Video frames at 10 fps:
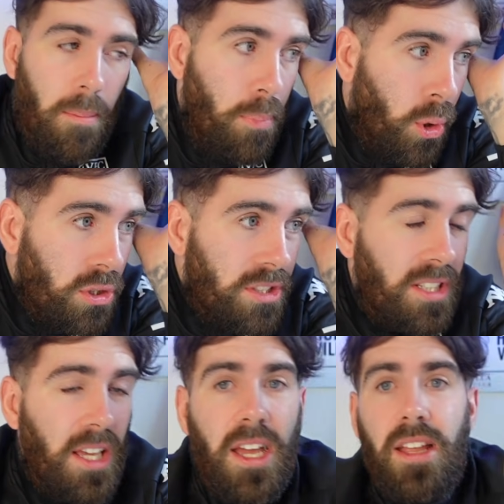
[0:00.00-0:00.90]

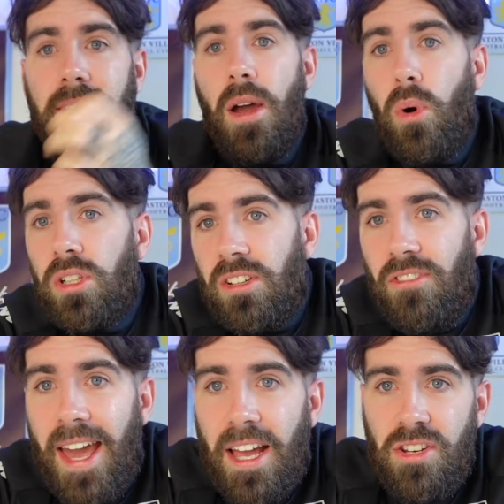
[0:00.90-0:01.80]
But there was a
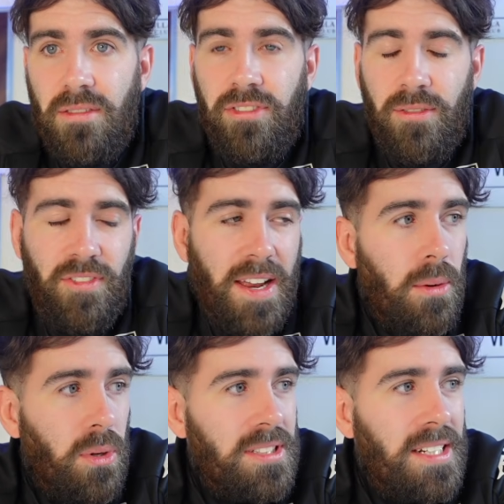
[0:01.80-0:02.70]
reaction from Villa,
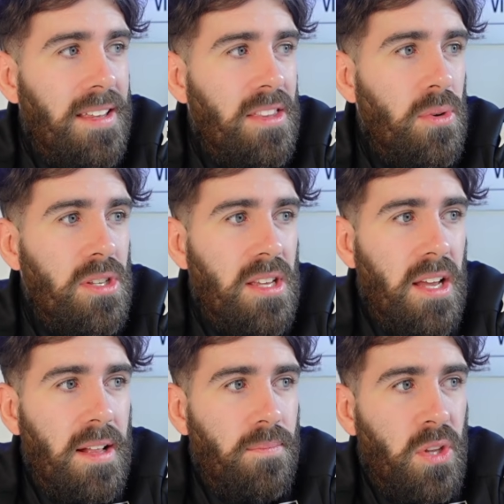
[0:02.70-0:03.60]
wasn't it?
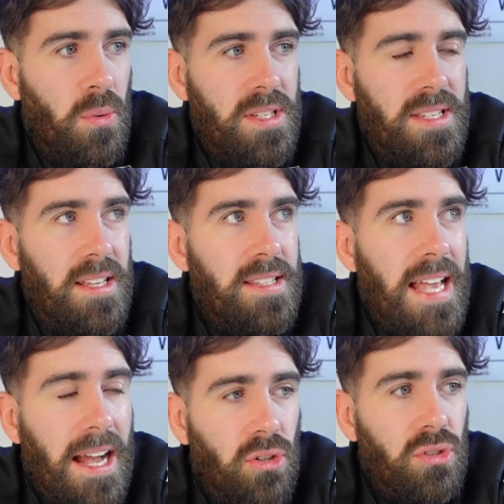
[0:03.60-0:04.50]
There was
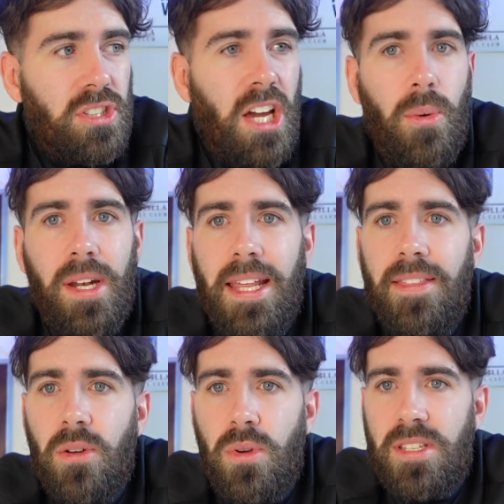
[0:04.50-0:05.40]
tackles going
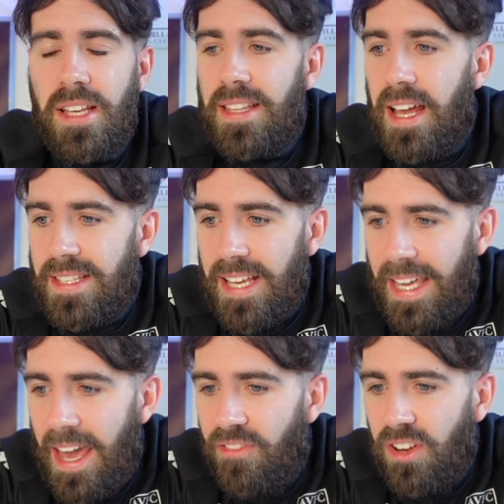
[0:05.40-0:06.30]
in. There was a
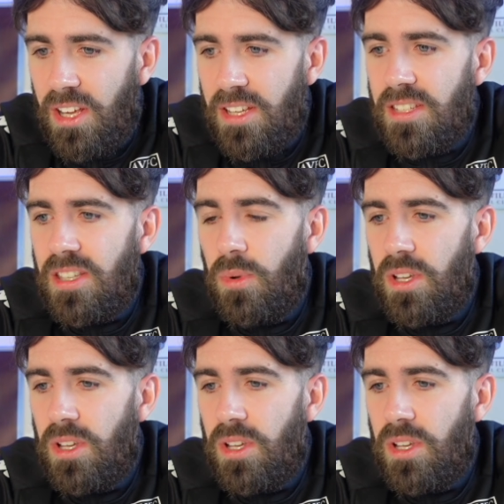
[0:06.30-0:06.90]
togetherness.